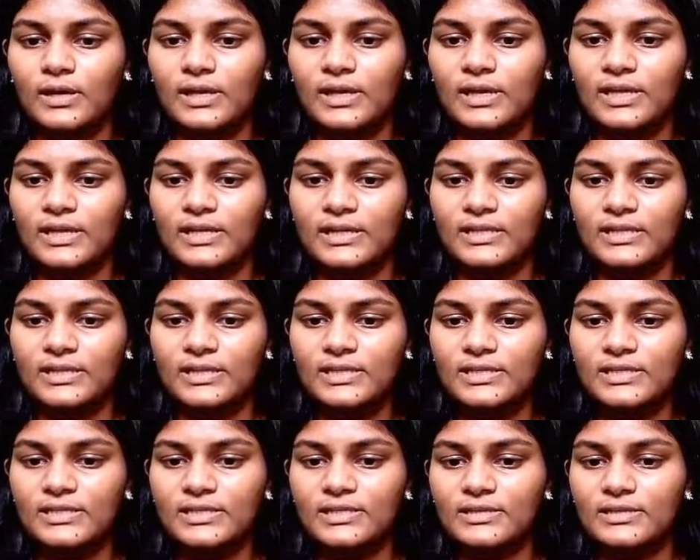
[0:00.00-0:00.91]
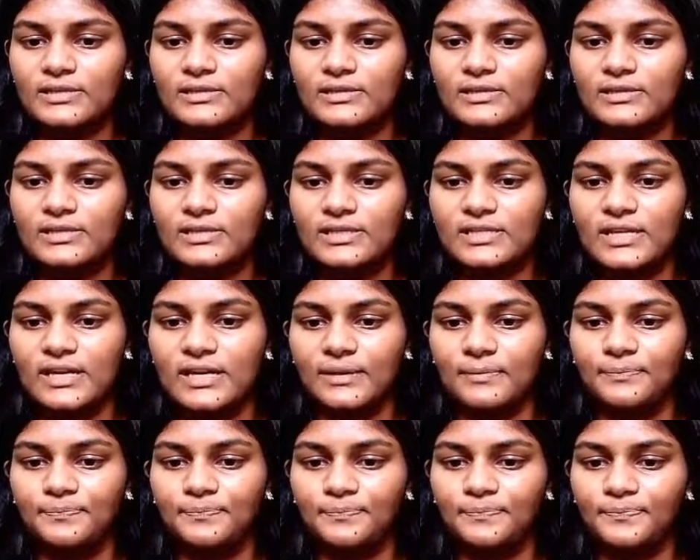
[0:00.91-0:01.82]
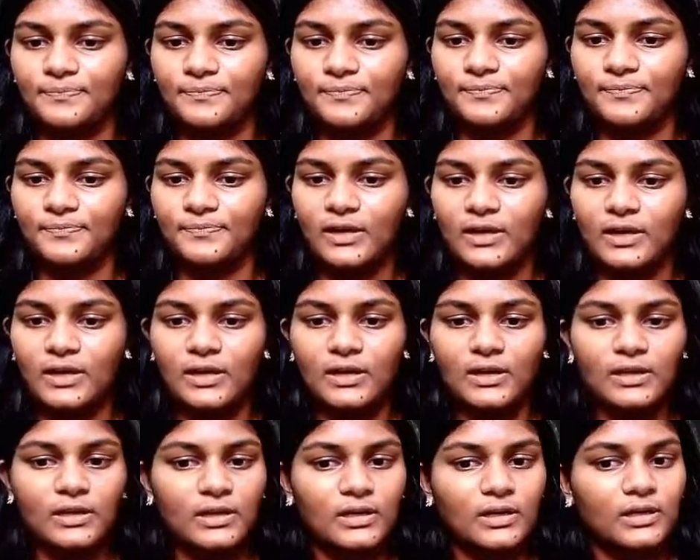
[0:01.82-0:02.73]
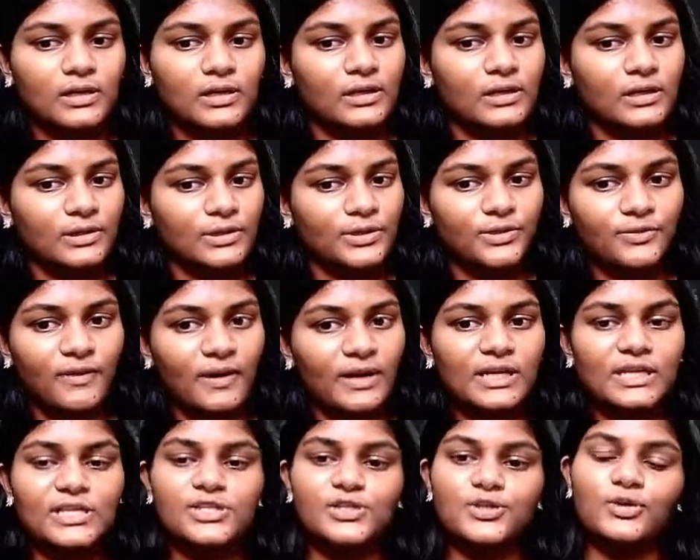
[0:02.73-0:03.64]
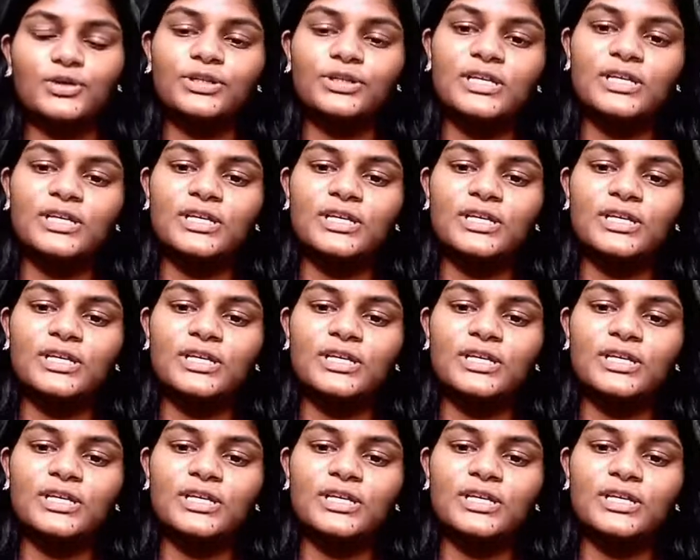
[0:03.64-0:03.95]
is same. You've understood this?